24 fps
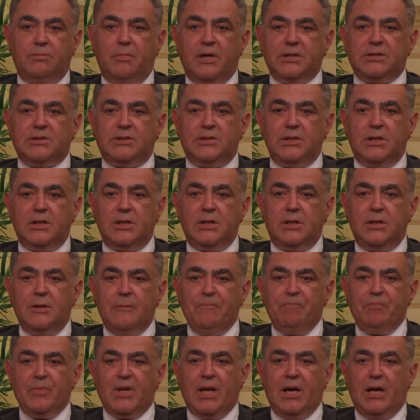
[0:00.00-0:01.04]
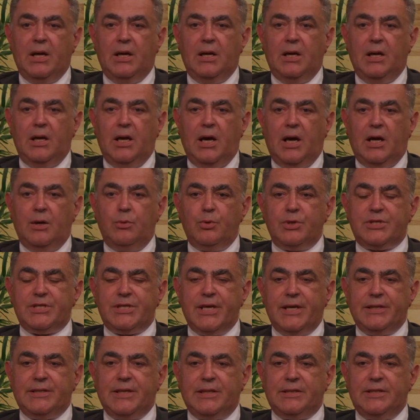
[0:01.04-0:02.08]
But I would
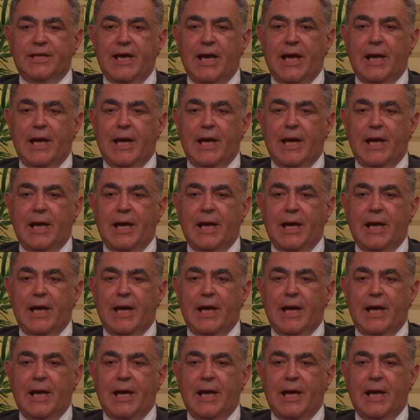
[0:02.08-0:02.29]
say that the